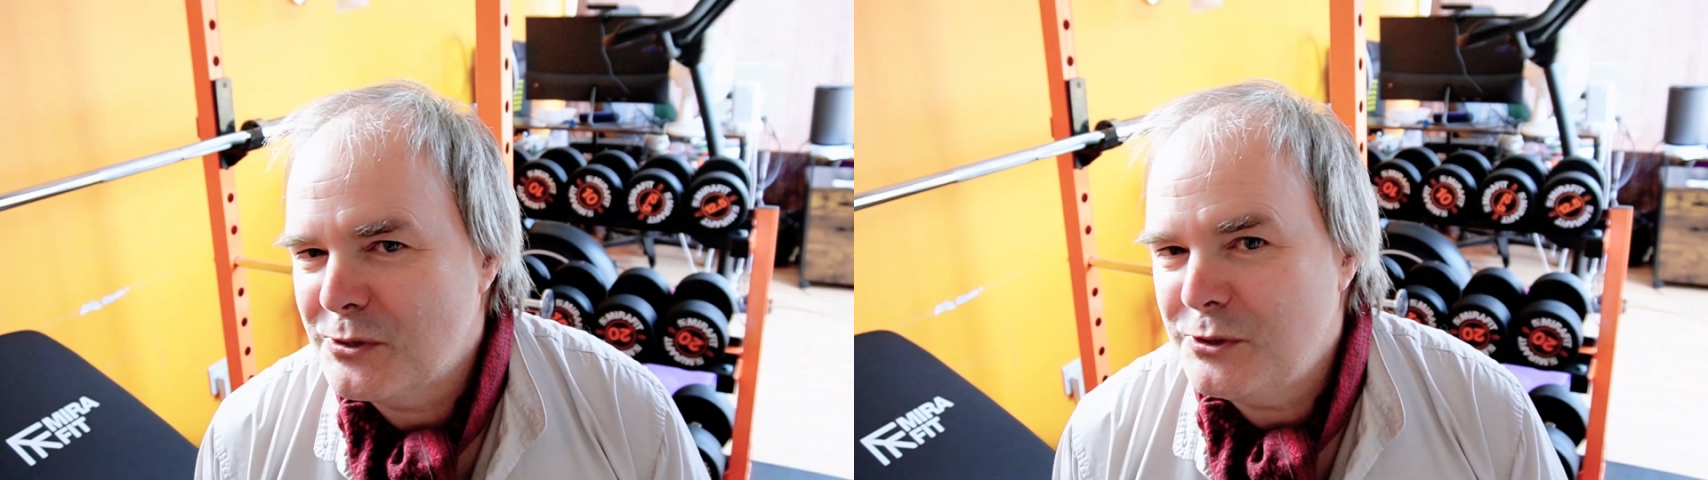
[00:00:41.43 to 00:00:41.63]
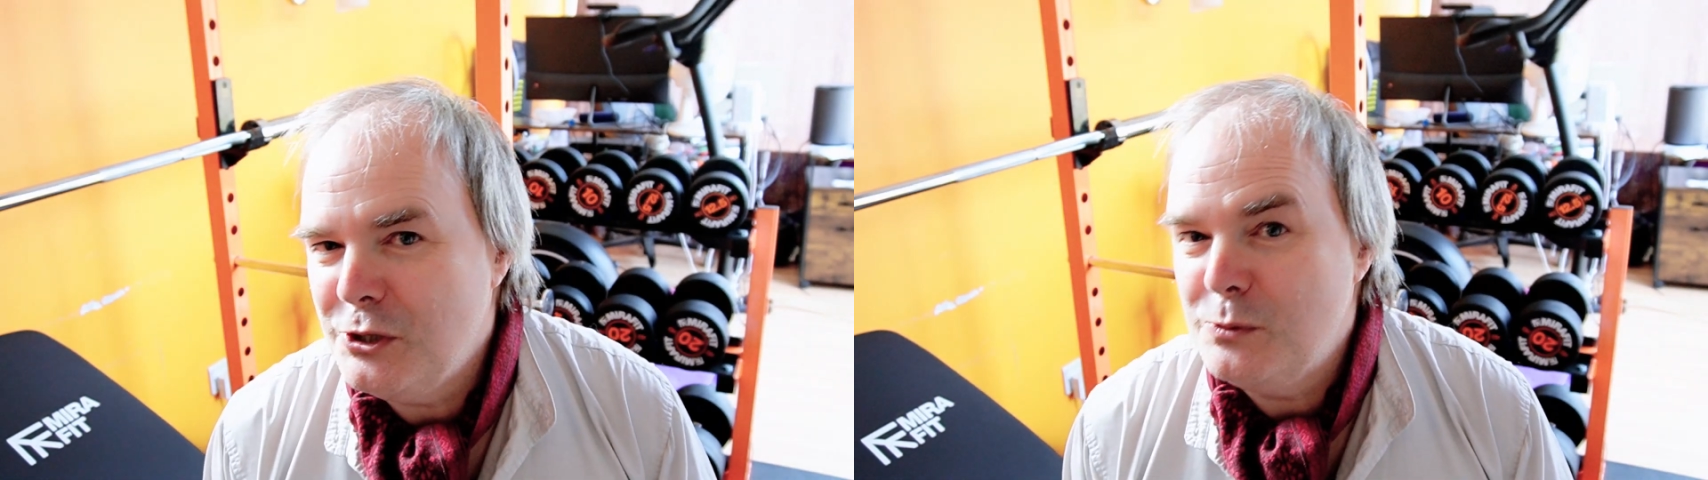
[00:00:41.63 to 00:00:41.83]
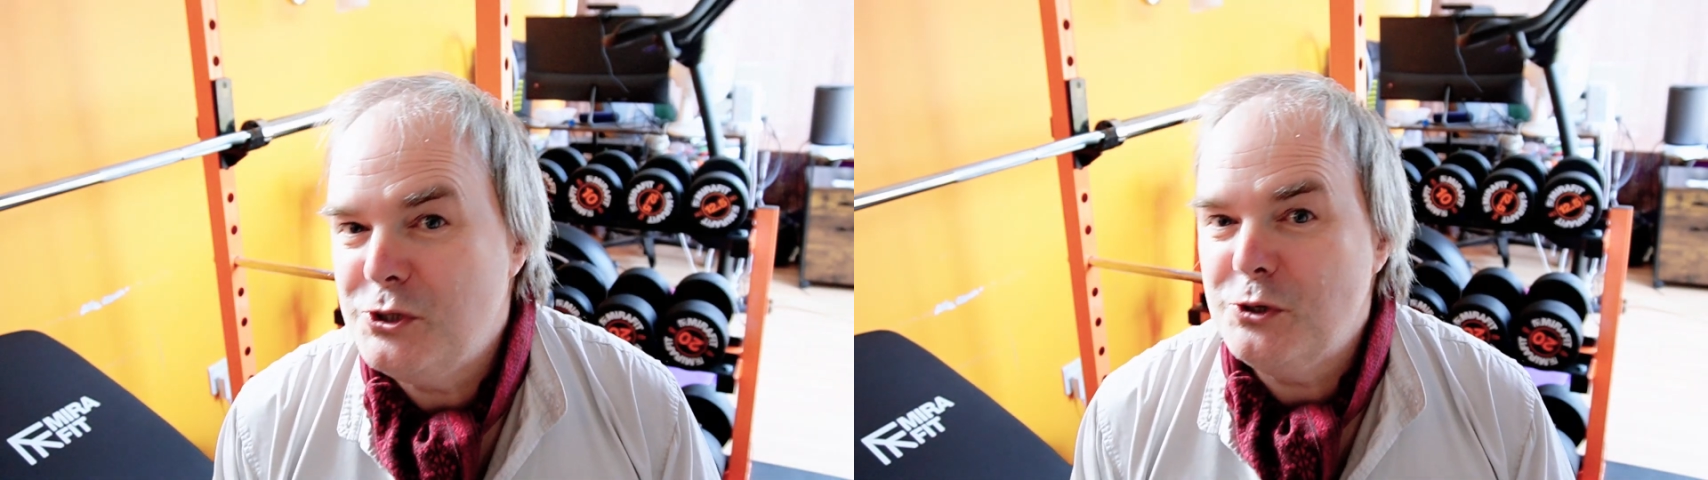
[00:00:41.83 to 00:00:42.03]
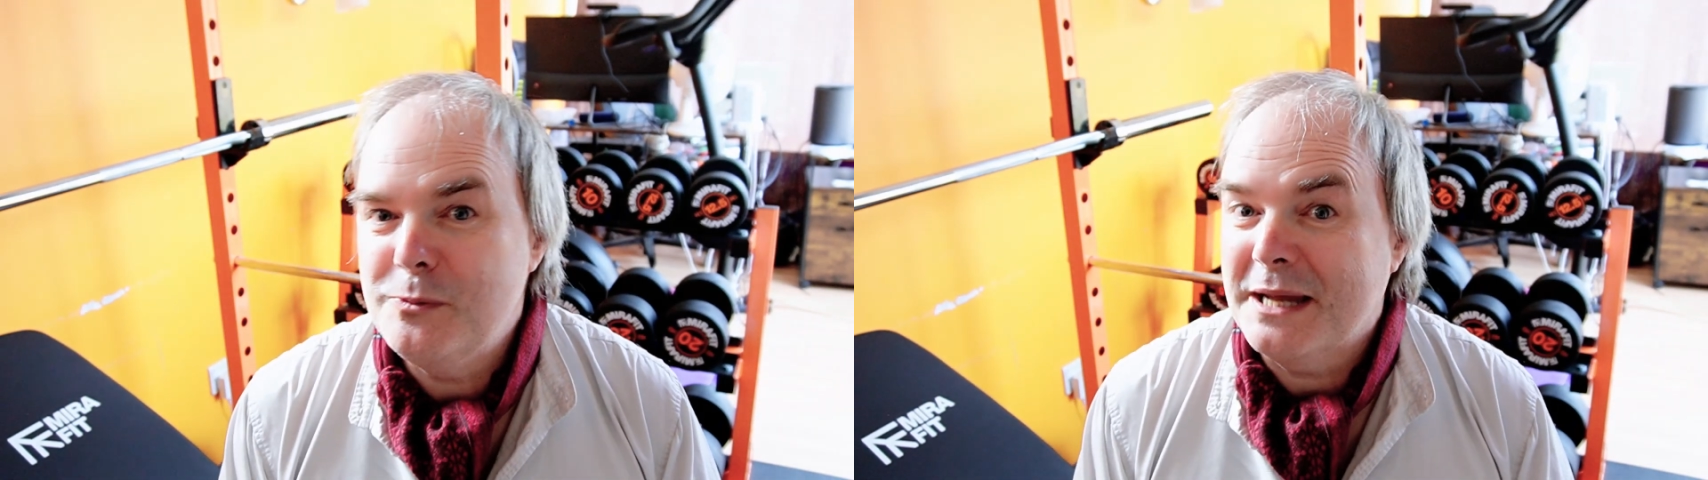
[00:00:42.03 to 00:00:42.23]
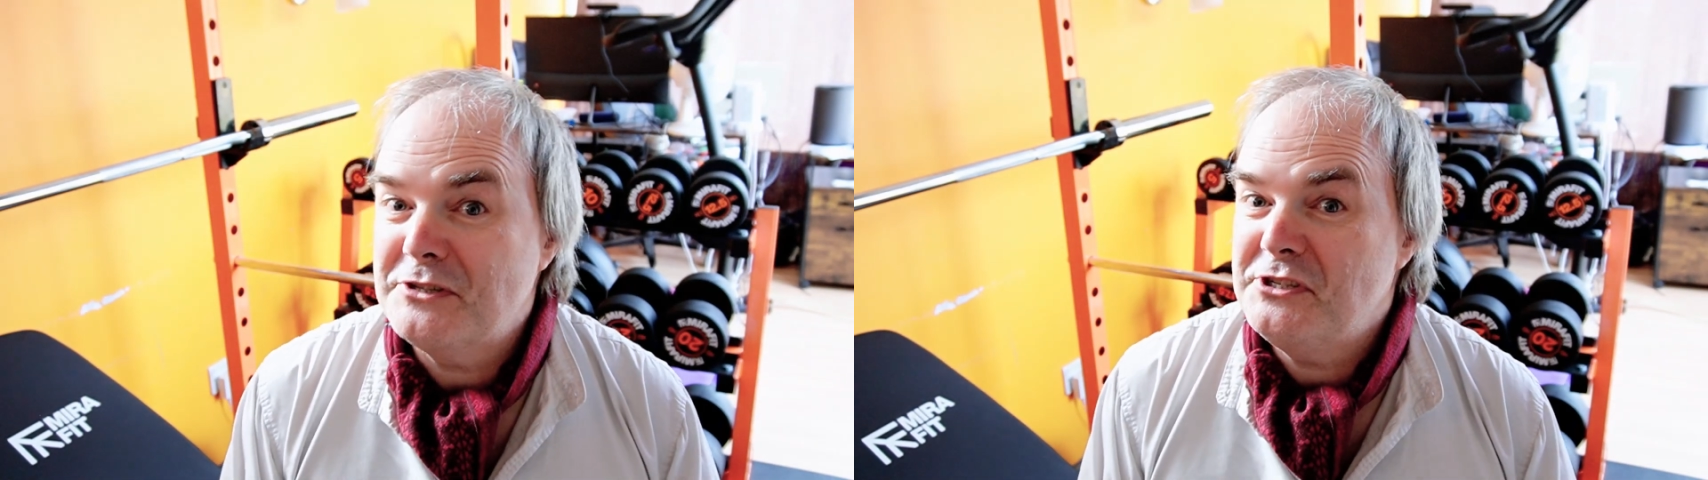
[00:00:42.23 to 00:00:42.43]
on
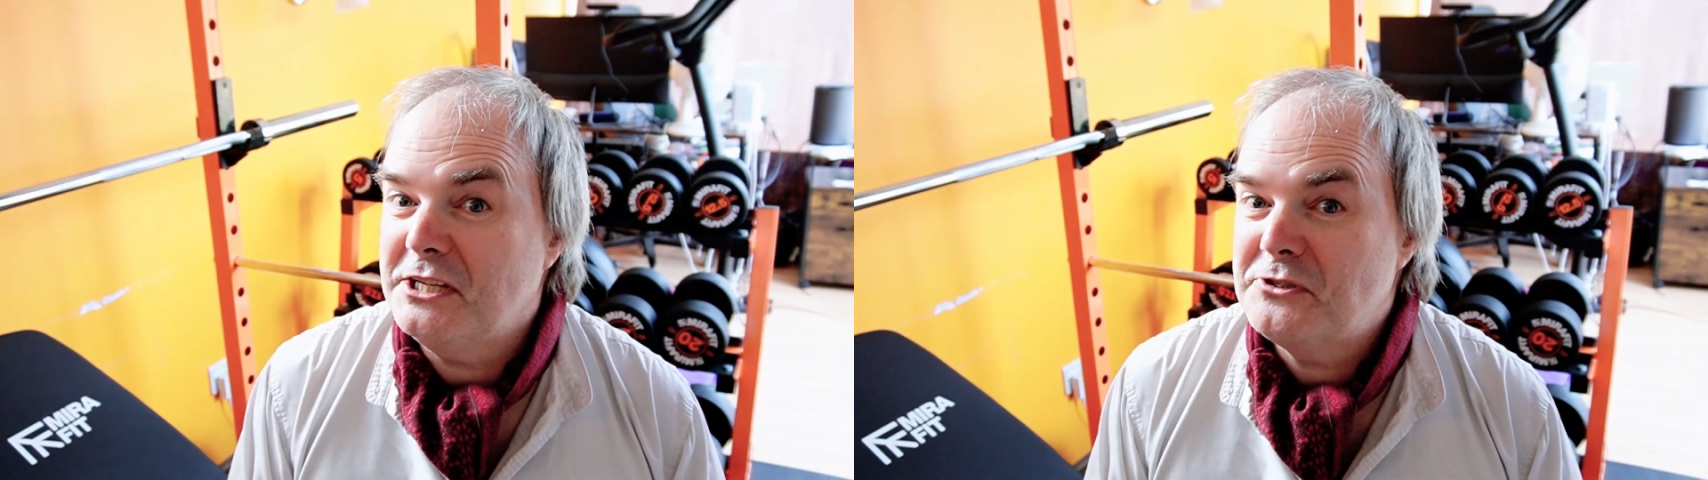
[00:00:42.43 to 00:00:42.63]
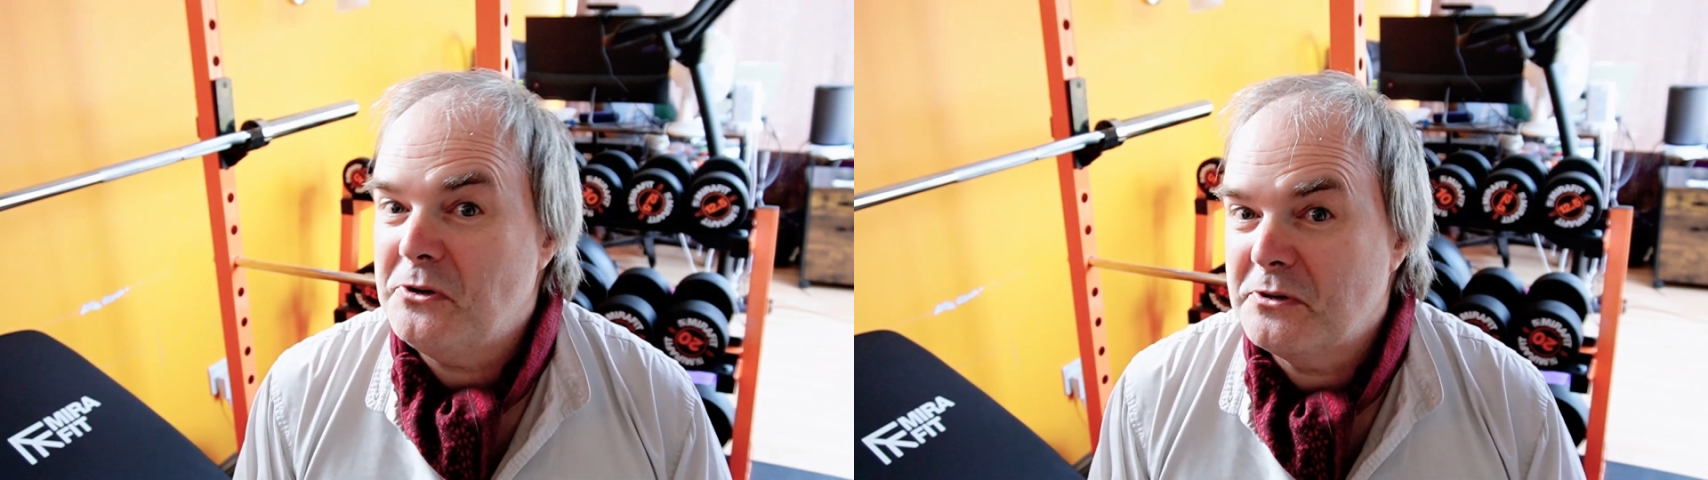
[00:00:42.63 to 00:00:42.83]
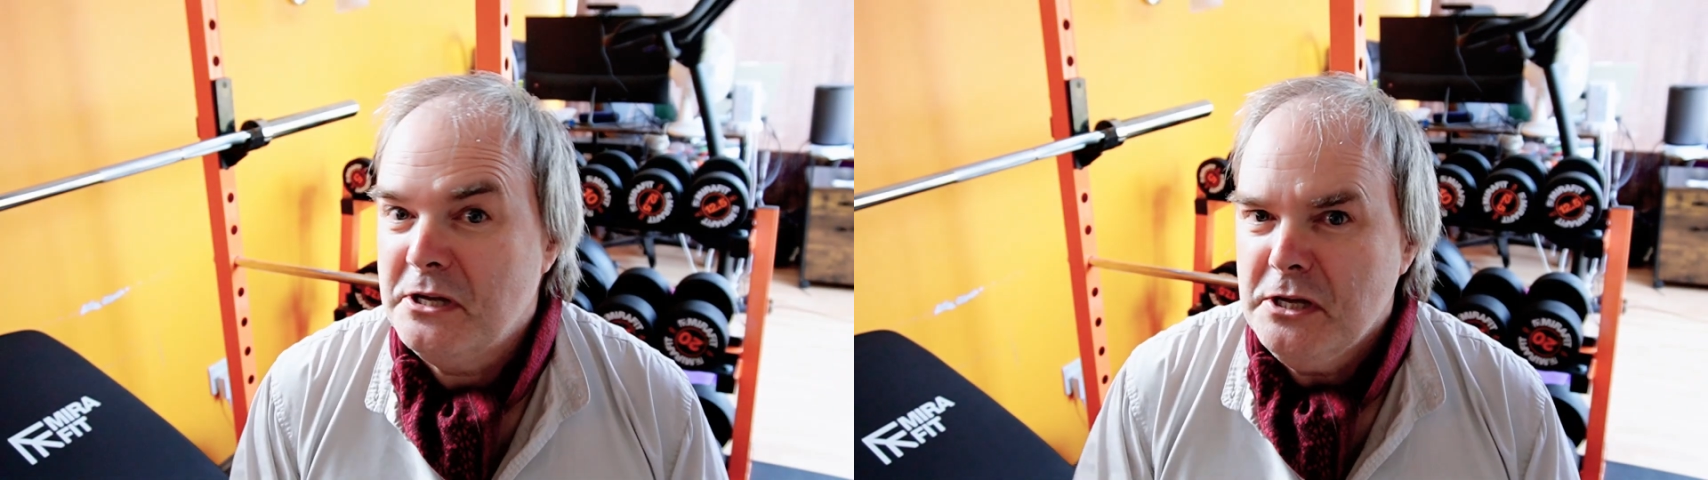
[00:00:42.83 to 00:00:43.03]
YouTube and TikTok